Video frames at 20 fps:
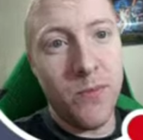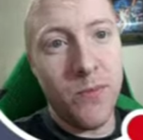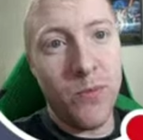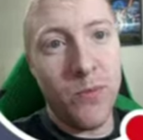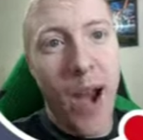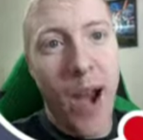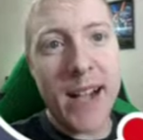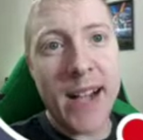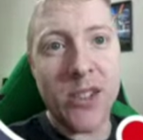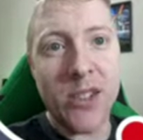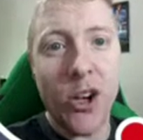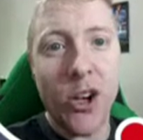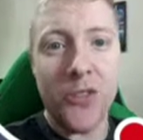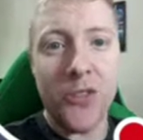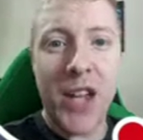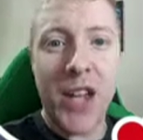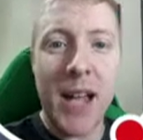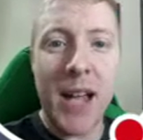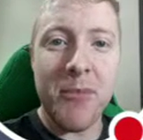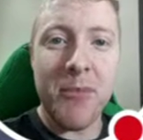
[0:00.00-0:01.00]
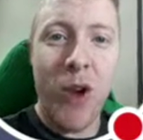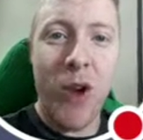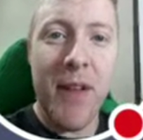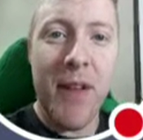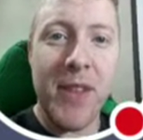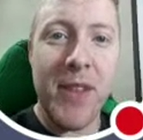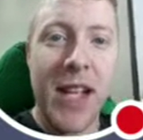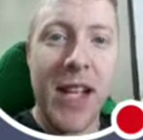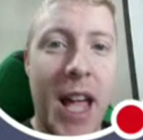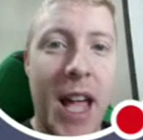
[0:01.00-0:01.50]
ragdoll type
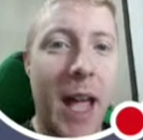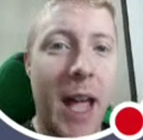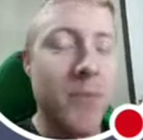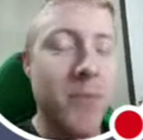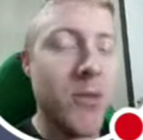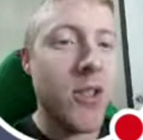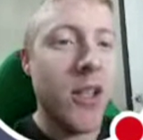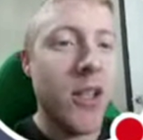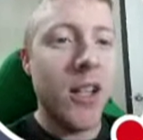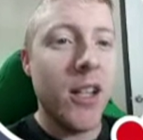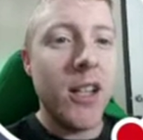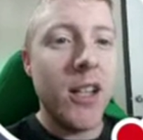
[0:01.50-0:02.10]
graphic games.